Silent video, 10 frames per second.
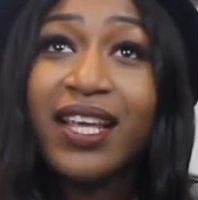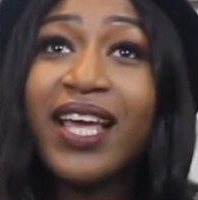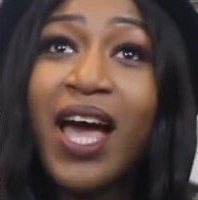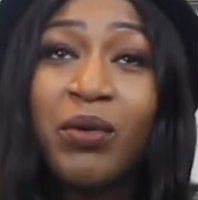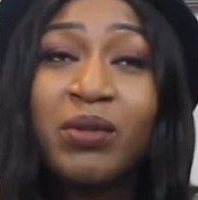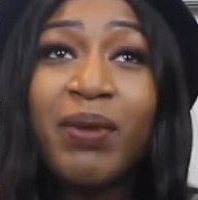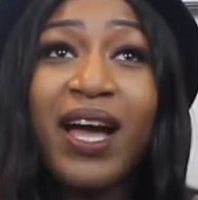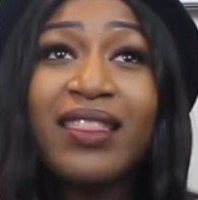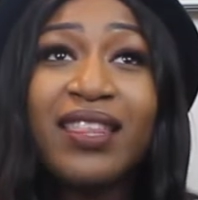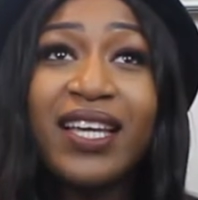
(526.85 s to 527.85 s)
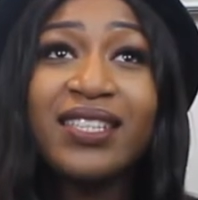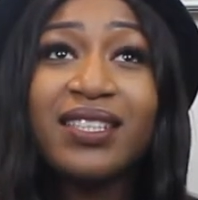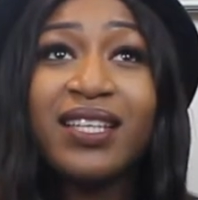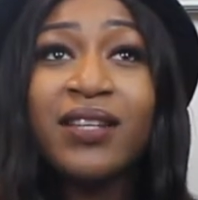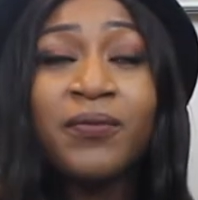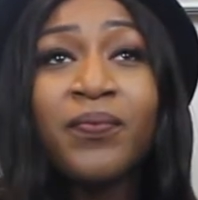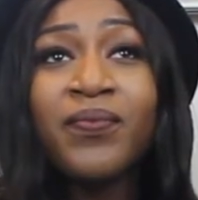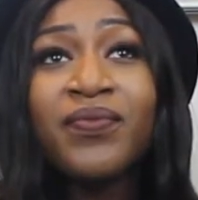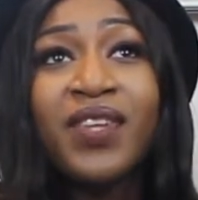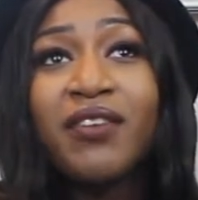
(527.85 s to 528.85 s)
Like, I would buy things and then
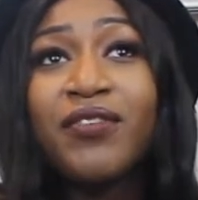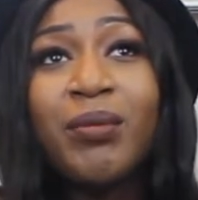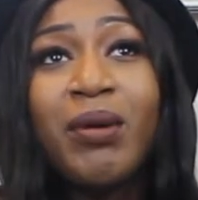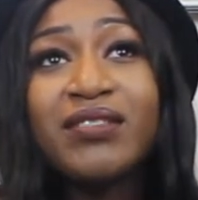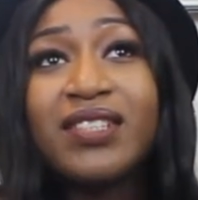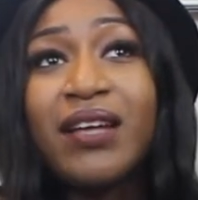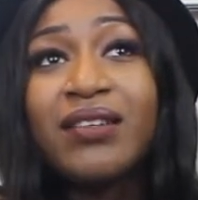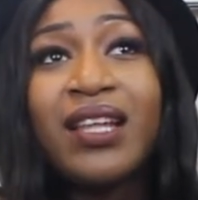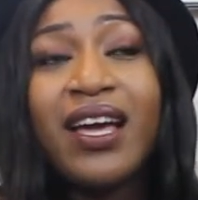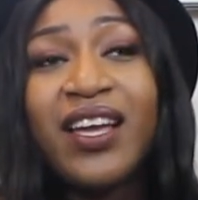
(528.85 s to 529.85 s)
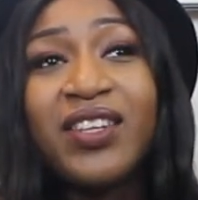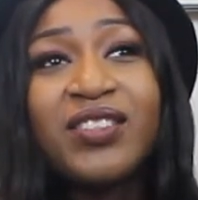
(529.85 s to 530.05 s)
a few months down the line,